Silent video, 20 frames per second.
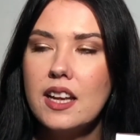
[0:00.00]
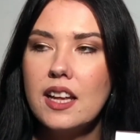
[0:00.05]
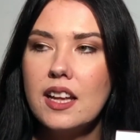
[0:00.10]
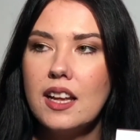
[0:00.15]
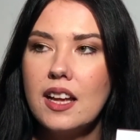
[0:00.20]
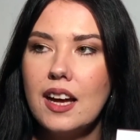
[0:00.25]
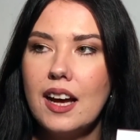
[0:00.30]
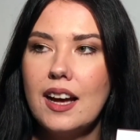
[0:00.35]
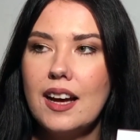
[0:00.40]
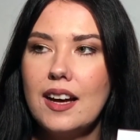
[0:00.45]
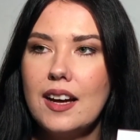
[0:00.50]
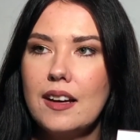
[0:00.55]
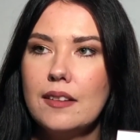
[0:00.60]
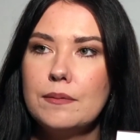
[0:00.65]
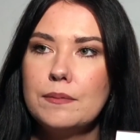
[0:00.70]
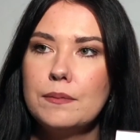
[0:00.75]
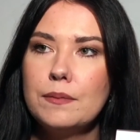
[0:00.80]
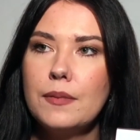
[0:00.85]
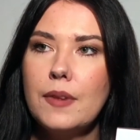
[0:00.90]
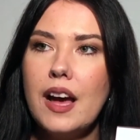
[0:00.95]

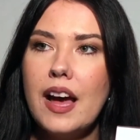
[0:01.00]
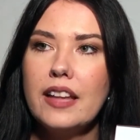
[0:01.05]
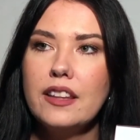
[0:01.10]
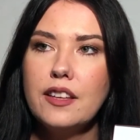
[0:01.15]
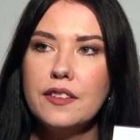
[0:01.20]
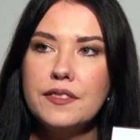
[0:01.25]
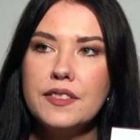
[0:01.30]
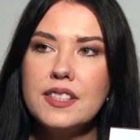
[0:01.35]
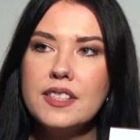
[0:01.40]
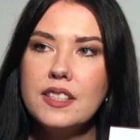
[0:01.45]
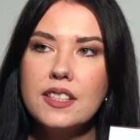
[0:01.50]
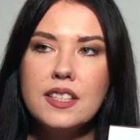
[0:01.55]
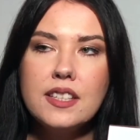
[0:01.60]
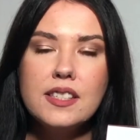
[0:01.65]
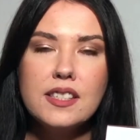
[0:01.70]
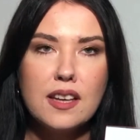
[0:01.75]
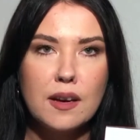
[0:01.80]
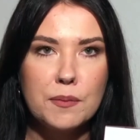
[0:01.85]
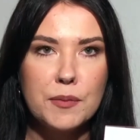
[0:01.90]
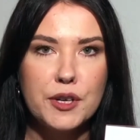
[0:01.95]
I left this in the
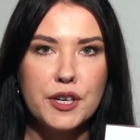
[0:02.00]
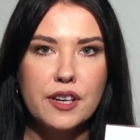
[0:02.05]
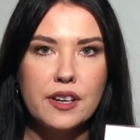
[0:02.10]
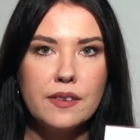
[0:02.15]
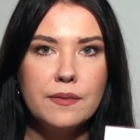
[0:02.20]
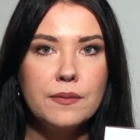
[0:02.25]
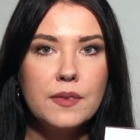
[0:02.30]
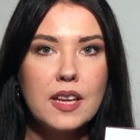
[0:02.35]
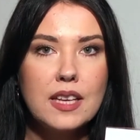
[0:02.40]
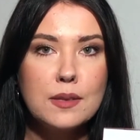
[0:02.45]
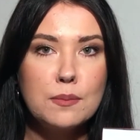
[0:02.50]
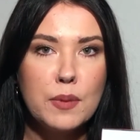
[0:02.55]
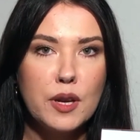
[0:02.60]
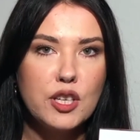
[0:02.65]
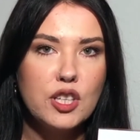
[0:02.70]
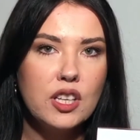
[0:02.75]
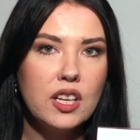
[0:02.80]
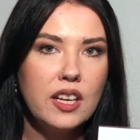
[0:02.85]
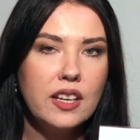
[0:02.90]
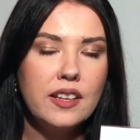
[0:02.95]
summer,
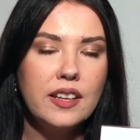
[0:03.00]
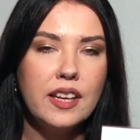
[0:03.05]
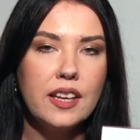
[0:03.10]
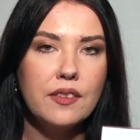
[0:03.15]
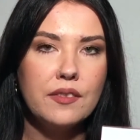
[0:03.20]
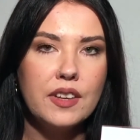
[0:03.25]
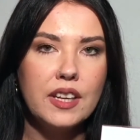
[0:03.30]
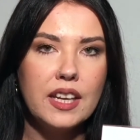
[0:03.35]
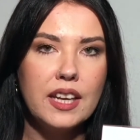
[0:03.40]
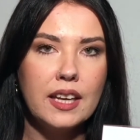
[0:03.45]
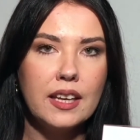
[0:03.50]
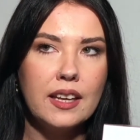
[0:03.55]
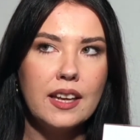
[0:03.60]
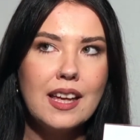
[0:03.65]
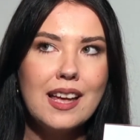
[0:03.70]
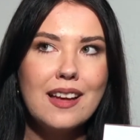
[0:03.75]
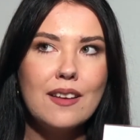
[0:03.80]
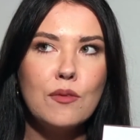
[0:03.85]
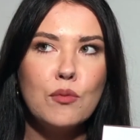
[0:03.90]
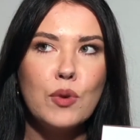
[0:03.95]
especially in the evening
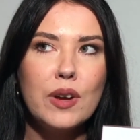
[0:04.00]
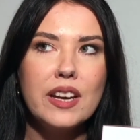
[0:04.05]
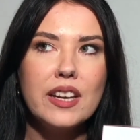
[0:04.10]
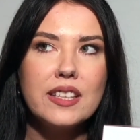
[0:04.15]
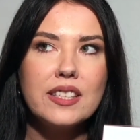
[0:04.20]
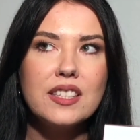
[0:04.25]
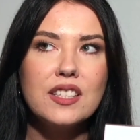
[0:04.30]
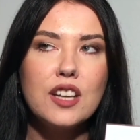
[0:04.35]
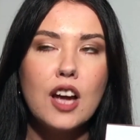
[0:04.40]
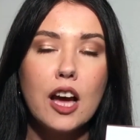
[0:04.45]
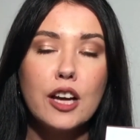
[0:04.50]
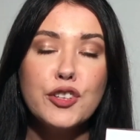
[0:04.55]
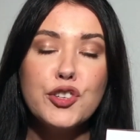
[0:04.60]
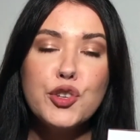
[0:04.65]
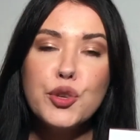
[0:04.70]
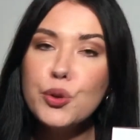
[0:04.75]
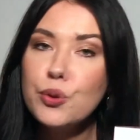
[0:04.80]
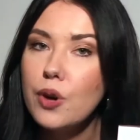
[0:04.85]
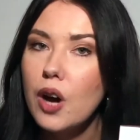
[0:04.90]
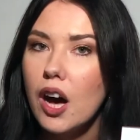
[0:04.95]
when it's not
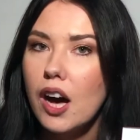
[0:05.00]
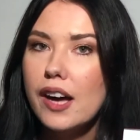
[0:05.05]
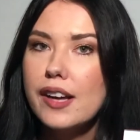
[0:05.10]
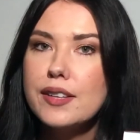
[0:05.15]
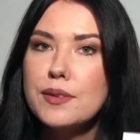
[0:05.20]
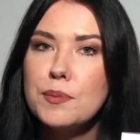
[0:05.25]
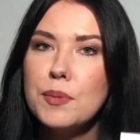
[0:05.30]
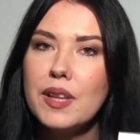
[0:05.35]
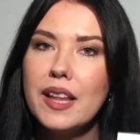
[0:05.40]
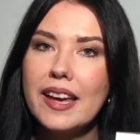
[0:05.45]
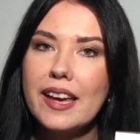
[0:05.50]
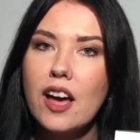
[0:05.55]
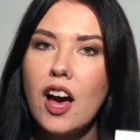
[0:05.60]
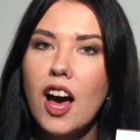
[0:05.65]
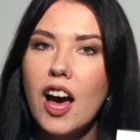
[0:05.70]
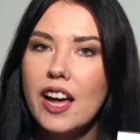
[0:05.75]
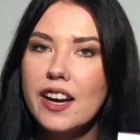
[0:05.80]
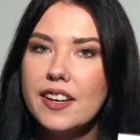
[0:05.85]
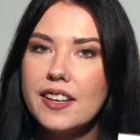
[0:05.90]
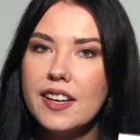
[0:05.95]
too hot, but like
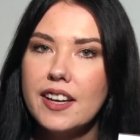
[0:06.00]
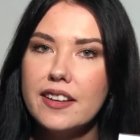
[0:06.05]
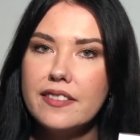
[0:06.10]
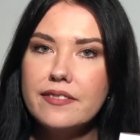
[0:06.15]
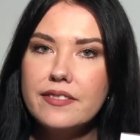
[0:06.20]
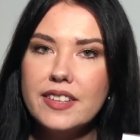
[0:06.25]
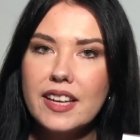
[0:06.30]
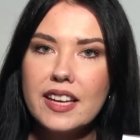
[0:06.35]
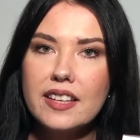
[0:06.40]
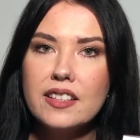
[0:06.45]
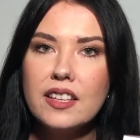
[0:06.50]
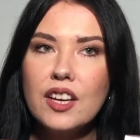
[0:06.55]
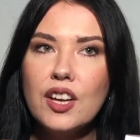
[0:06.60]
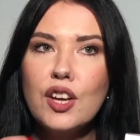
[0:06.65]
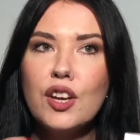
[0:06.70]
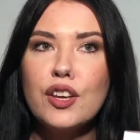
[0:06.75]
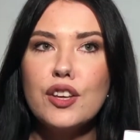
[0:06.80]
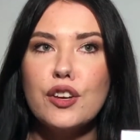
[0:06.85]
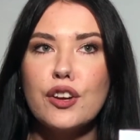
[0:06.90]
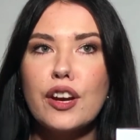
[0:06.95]
hot enough that
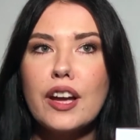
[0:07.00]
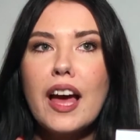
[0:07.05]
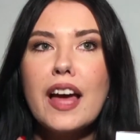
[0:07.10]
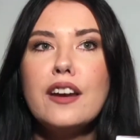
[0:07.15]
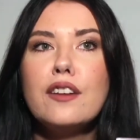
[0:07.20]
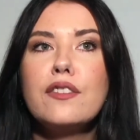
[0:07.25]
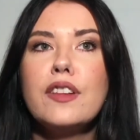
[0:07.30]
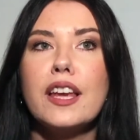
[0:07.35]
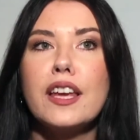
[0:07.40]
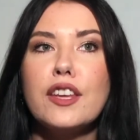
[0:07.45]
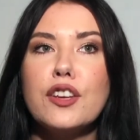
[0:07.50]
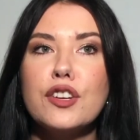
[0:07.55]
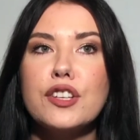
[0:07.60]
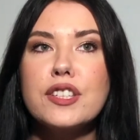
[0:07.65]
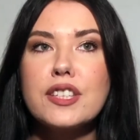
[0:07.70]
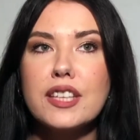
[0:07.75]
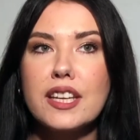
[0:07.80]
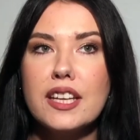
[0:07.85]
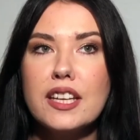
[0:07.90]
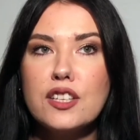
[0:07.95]
you're kind of like, your
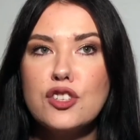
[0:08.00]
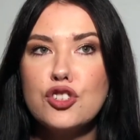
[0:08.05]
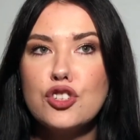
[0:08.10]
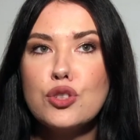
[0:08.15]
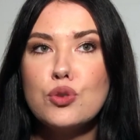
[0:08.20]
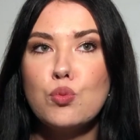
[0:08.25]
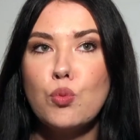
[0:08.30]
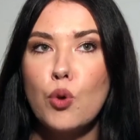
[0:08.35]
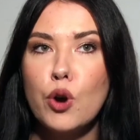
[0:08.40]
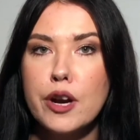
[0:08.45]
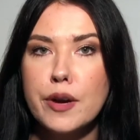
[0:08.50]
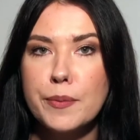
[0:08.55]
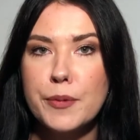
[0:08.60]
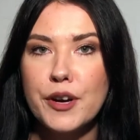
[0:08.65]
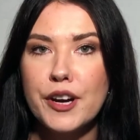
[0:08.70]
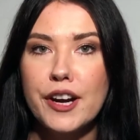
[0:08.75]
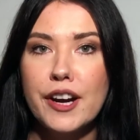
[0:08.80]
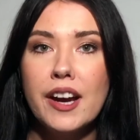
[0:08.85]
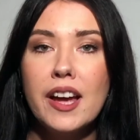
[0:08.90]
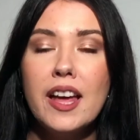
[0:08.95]
skin is just
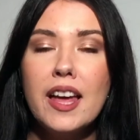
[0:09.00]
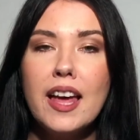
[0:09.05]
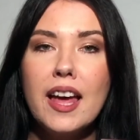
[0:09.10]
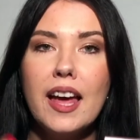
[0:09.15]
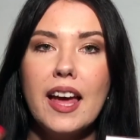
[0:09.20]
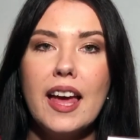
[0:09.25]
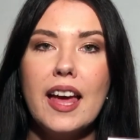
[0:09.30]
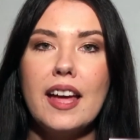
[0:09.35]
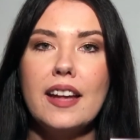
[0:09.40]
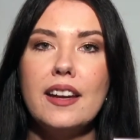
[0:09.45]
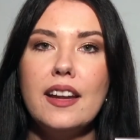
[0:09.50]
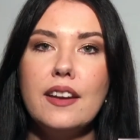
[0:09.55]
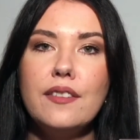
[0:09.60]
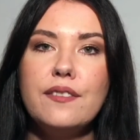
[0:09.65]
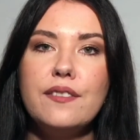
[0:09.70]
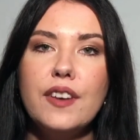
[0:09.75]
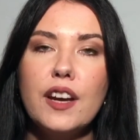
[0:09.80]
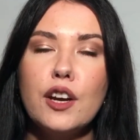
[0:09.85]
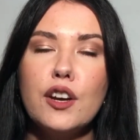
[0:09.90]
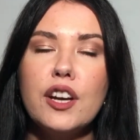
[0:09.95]
warmer, and
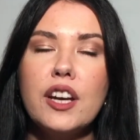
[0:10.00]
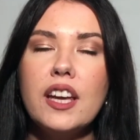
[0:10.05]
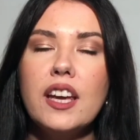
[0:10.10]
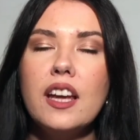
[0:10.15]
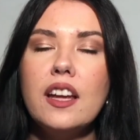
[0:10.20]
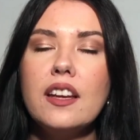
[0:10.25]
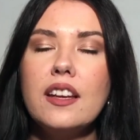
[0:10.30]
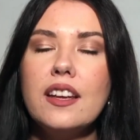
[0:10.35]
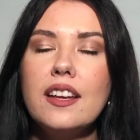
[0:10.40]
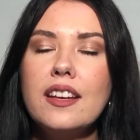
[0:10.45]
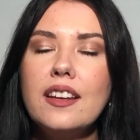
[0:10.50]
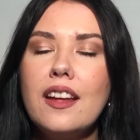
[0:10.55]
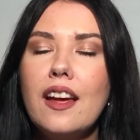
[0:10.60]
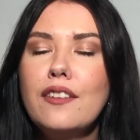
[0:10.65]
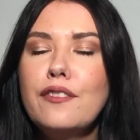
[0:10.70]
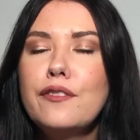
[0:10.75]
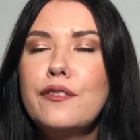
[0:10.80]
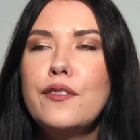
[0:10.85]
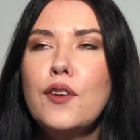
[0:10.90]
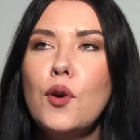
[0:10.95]
it
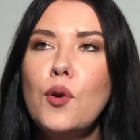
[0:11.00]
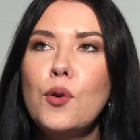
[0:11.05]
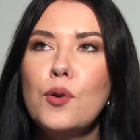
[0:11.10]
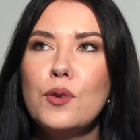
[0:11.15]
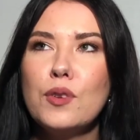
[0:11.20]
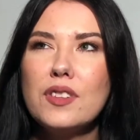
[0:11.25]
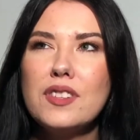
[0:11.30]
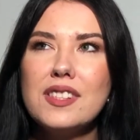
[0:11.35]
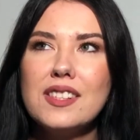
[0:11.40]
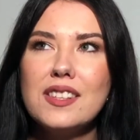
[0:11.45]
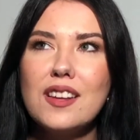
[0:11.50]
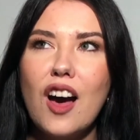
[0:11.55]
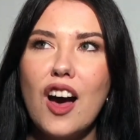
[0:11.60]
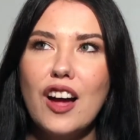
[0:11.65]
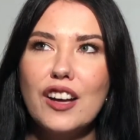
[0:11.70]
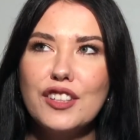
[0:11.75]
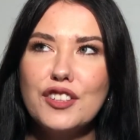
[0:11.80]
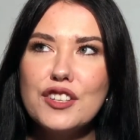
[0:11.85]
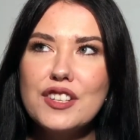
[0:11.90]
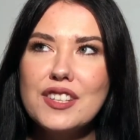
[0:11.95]
unfolds
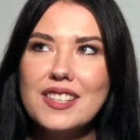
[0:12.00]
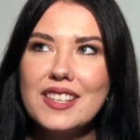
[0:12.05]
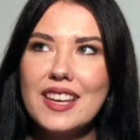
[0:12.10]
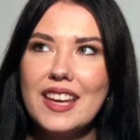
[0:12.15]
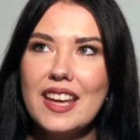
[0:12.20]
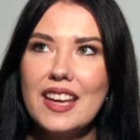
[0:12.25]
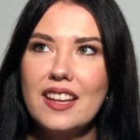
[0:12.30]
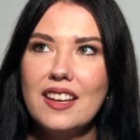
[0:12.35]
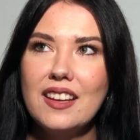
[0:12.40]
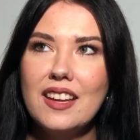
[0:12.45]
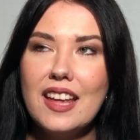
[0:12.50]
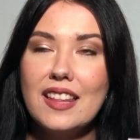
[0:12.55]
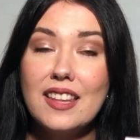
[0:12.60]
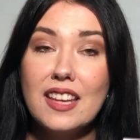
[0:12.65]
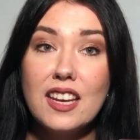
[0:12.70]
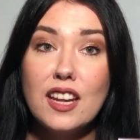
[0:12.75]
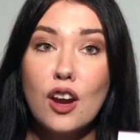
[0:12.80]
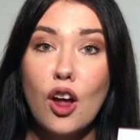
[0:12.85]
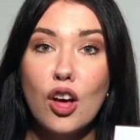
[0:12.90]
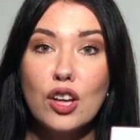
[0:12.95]
on your skin, and then
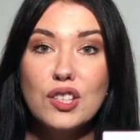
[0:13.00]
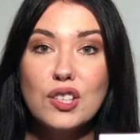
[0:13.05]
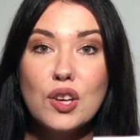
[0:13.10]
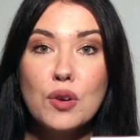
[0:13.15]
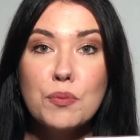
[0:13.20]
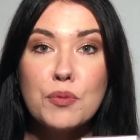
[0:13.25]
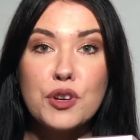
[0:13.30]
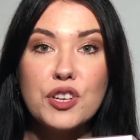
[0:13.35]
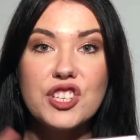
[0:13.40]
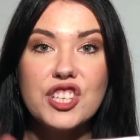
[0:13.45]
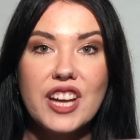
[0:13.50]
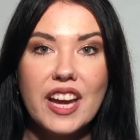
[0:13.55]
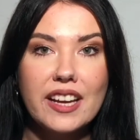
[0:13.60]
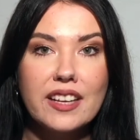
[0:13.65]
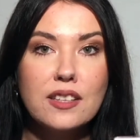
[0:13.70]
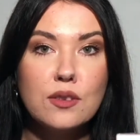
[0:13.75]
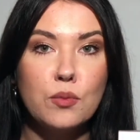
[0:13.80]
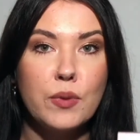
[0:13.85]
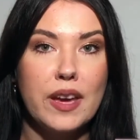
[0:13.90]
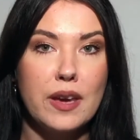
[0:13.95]
it also
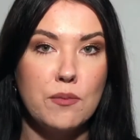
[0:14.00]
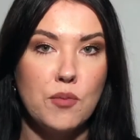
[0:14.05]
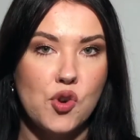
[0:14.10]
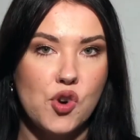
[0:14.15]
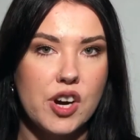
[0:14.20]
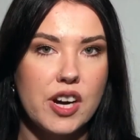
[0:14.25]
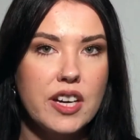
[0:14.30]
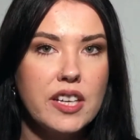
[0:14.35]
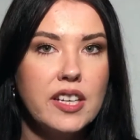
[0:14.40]
projects way more.